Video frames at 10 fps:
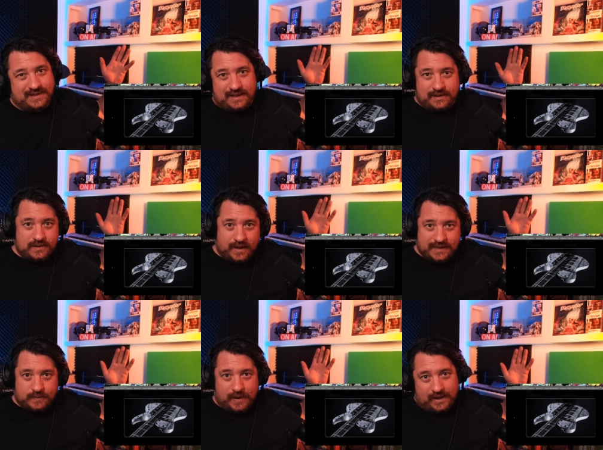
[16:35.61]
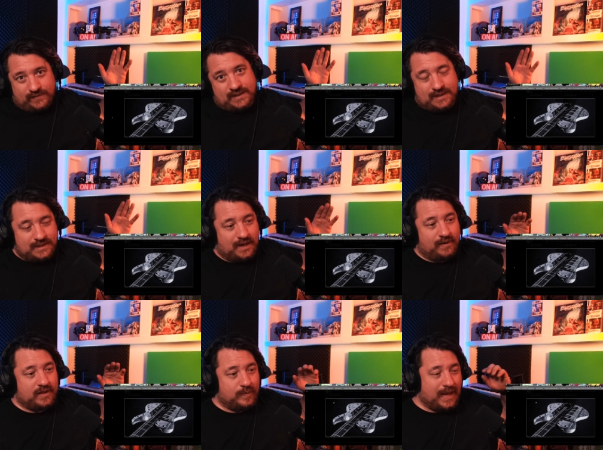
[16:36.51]
synthesizer part of his
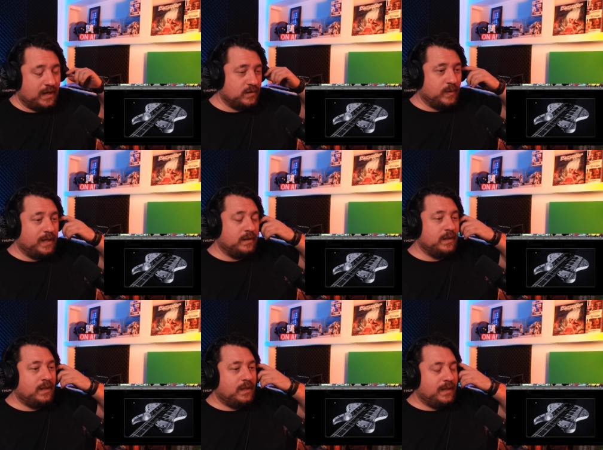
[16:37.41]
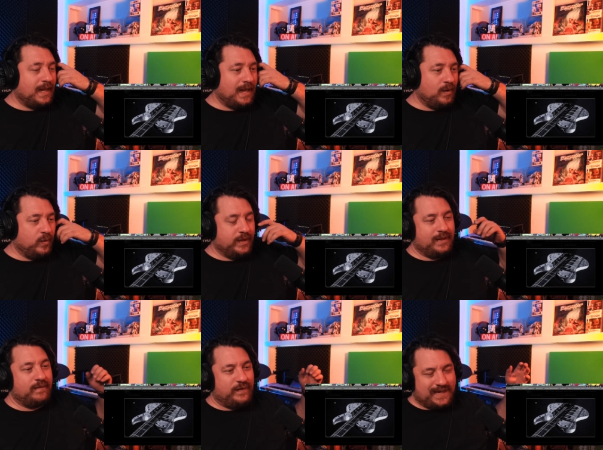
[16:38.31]
guitar in the back as well, uh, or
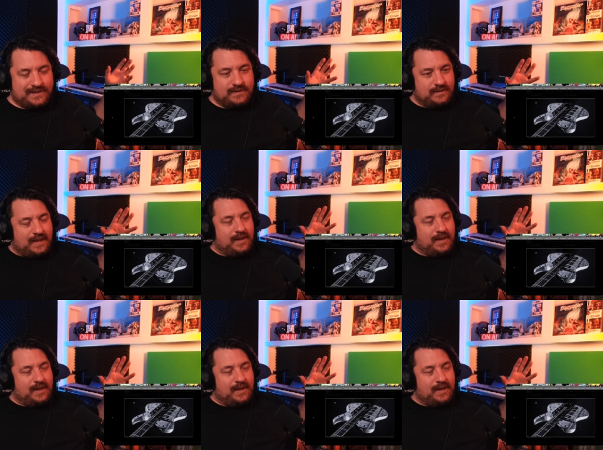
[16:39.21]
the effects.